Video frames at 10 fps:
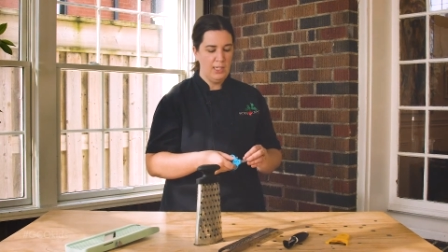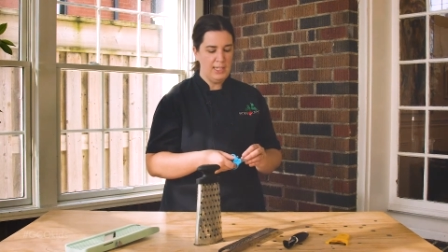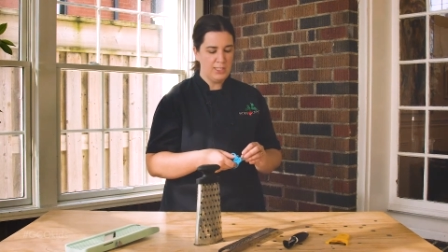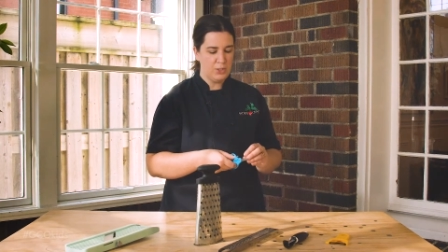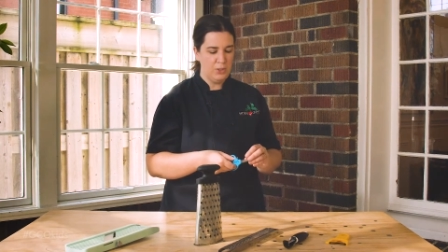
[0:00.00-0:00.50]

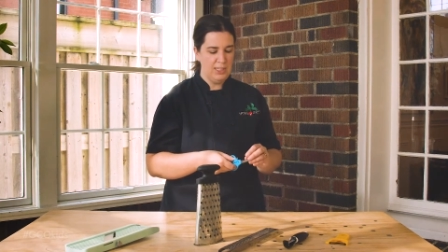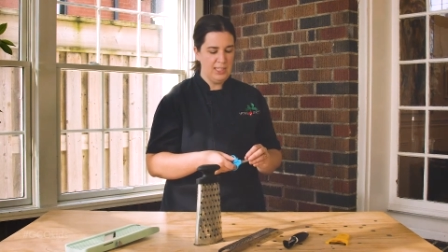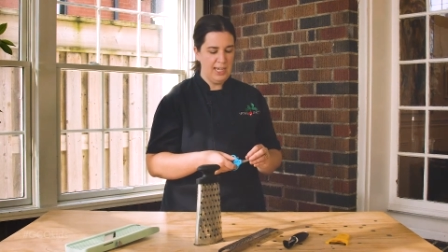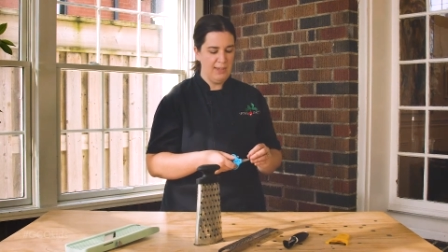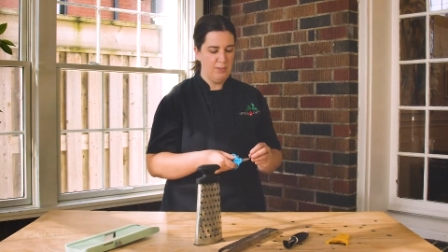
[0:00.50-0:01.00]
It's good
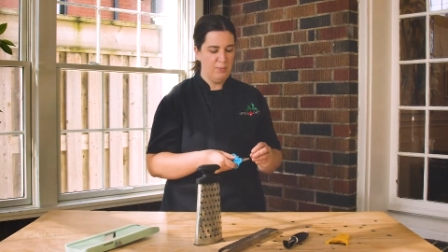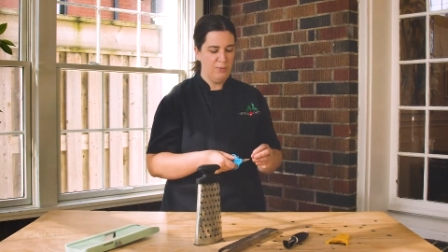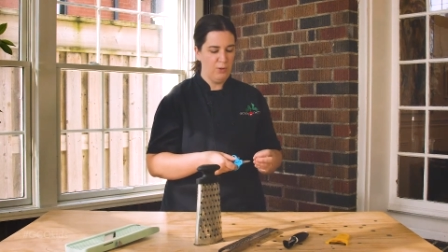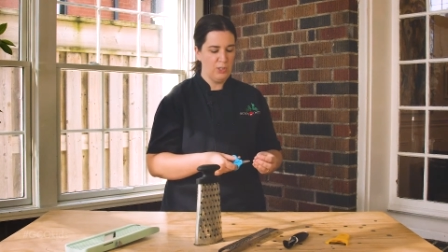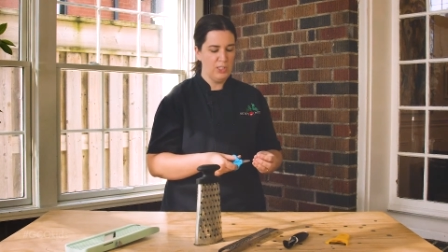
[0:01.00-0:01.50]
to have them
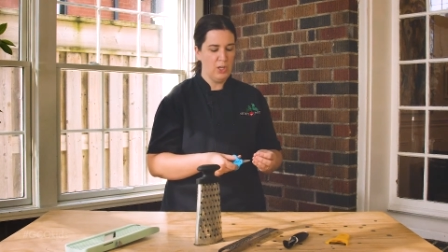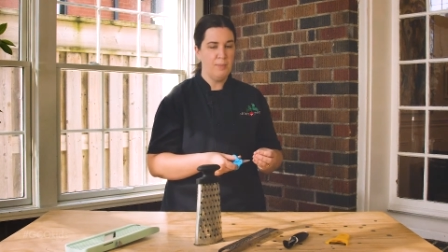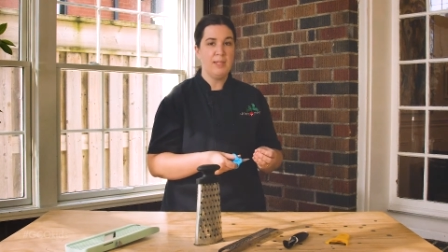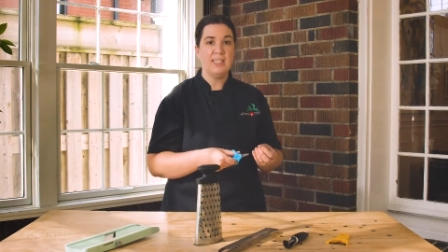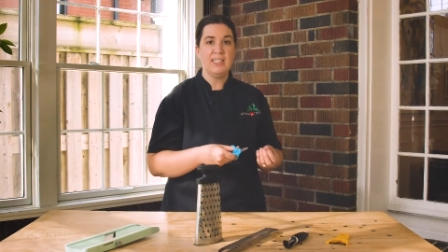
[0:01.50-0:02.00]
focused on
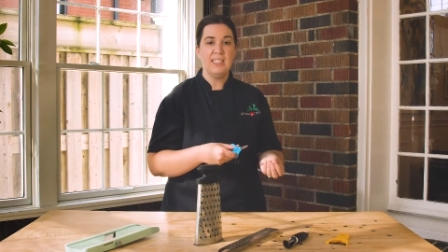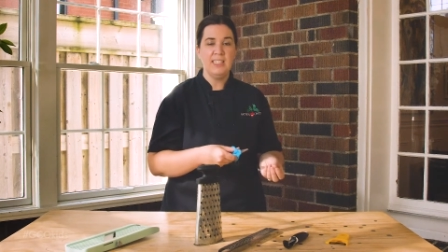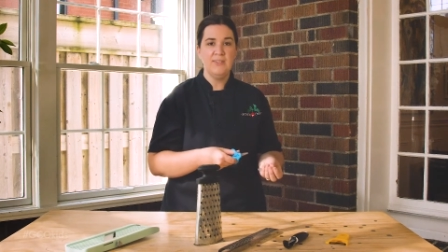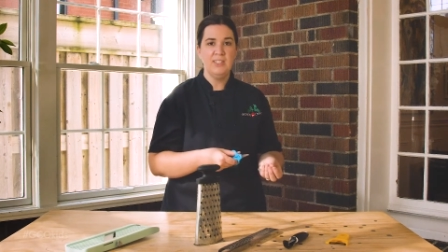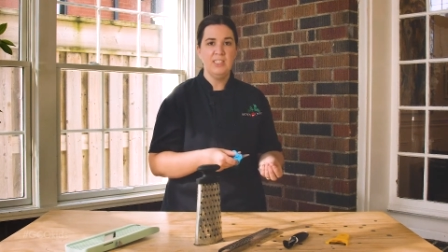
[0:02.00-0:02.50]
making
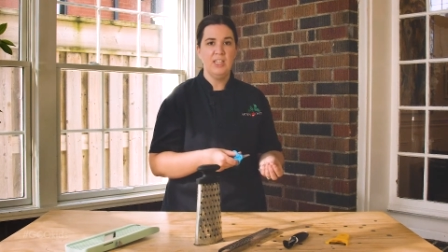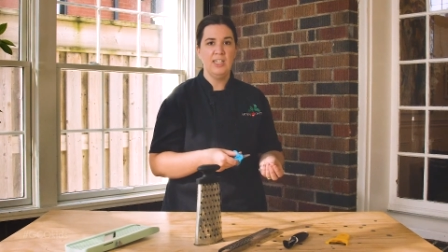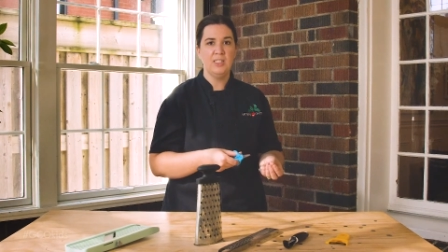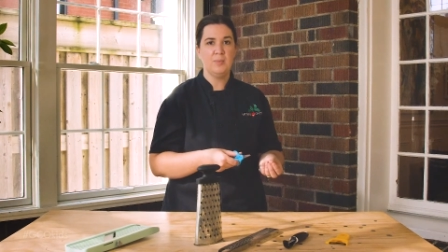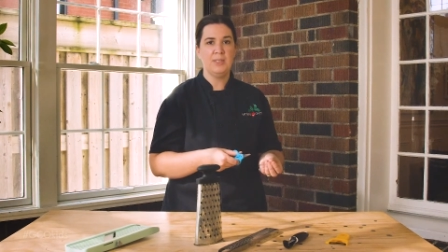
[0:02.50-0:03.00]

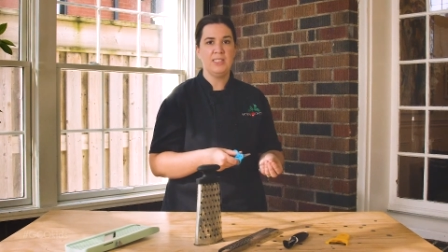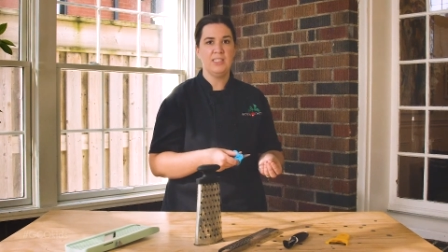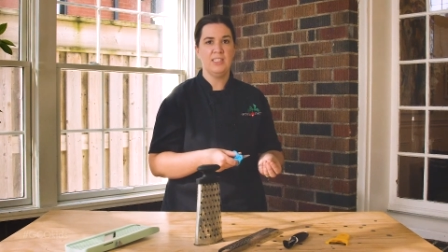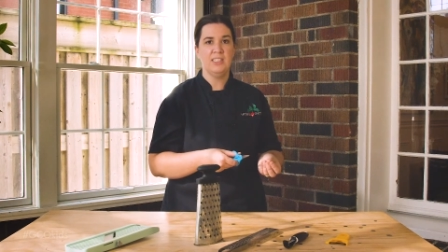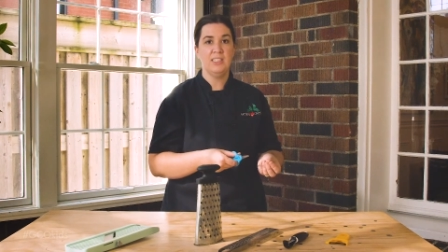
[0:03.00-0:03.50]
even-sized
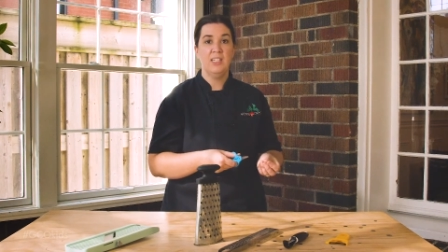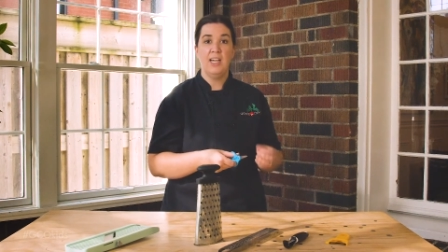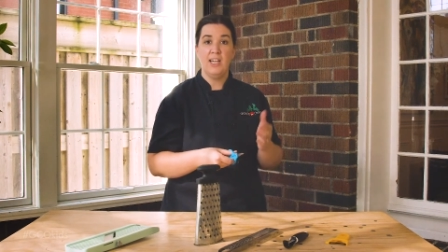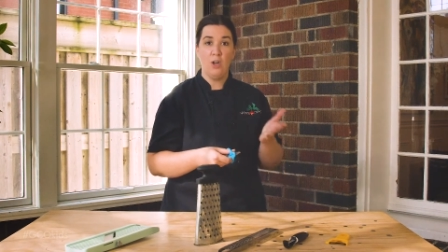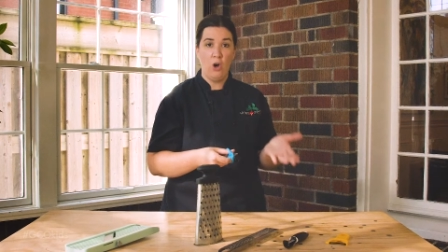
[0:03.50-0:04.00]
pieces.
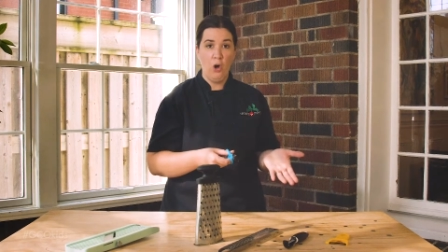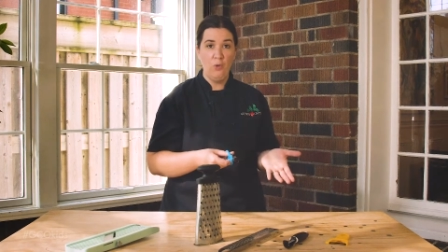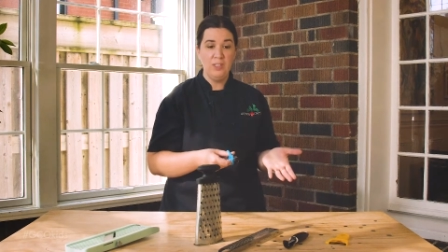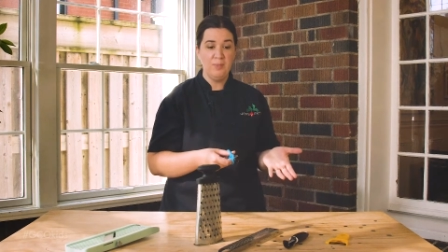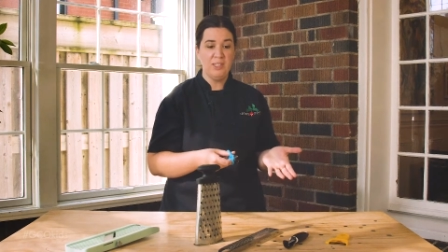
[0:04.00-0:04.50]
And
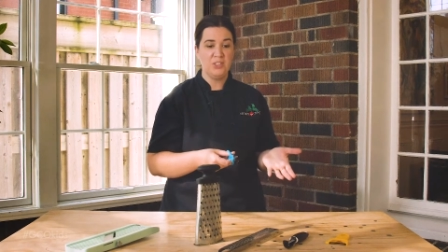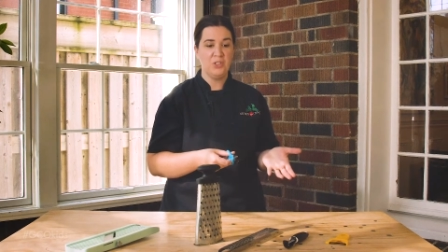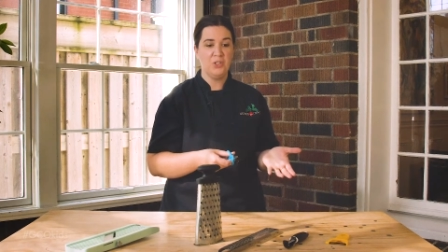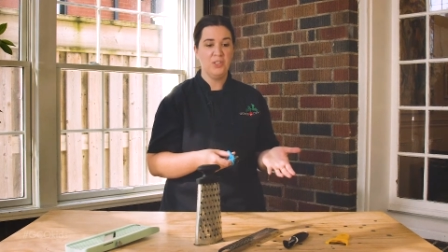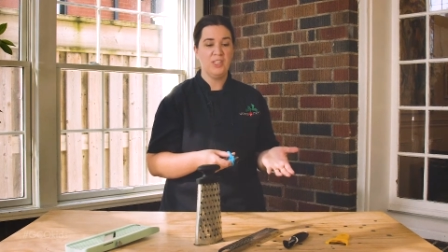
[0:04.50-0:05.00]
always make
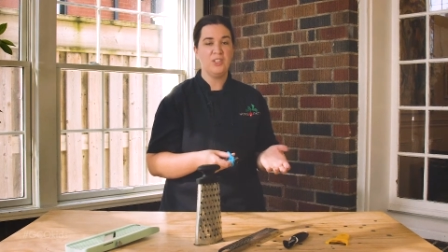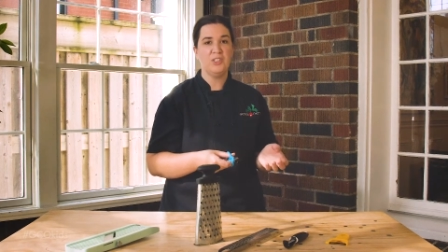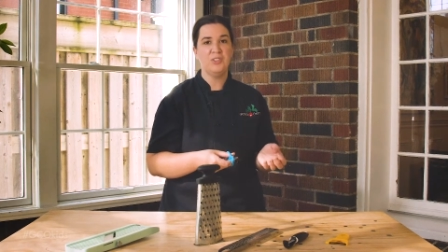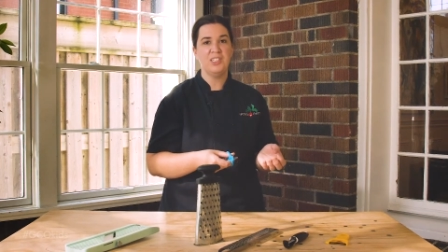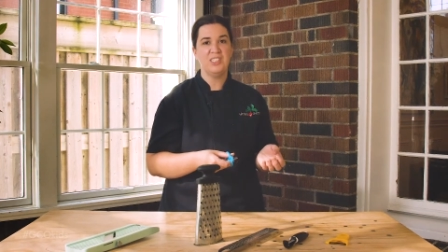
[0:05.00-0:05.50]
sure that you're
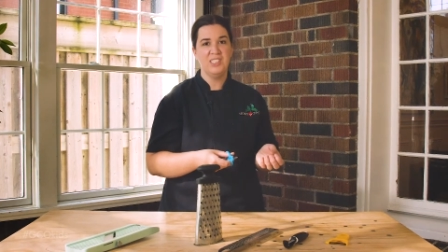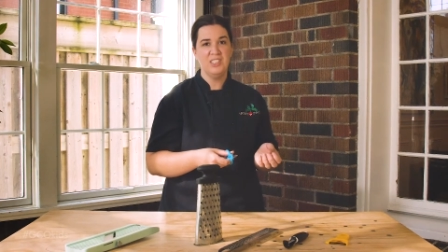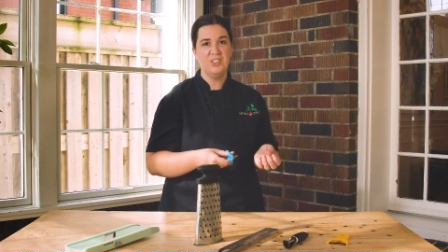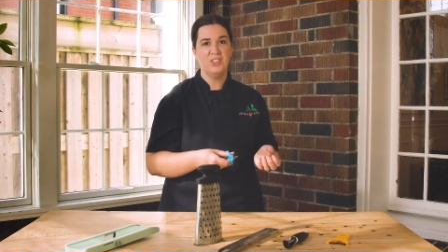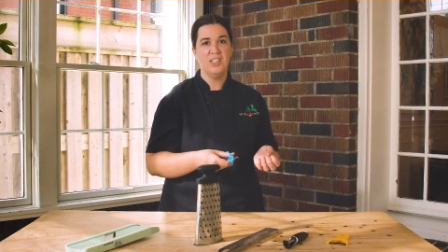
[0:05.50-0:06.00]
using
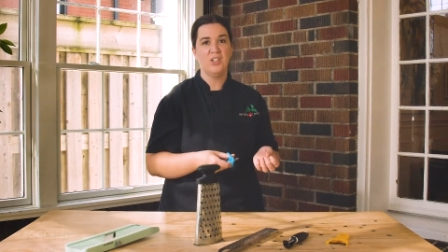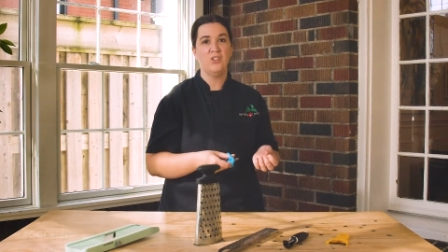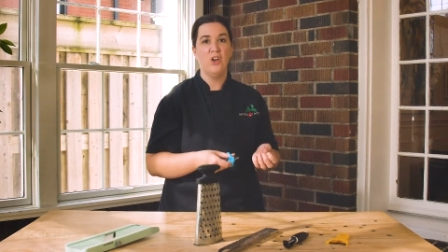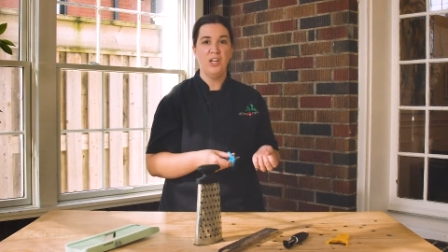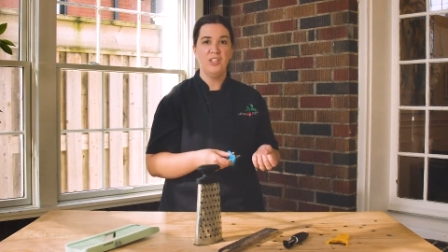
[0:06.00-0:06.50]
scissors that are
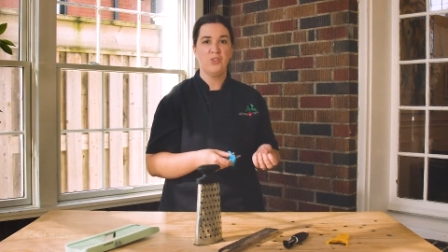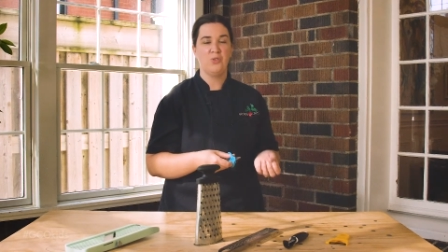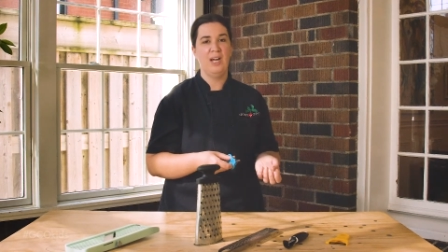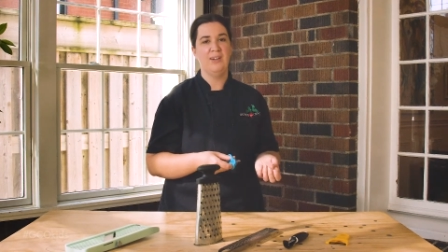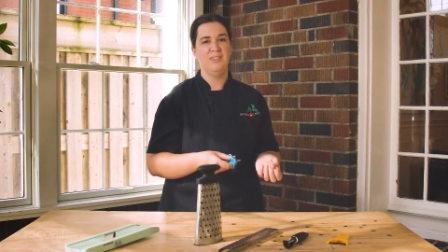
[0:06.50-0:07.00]
not your craft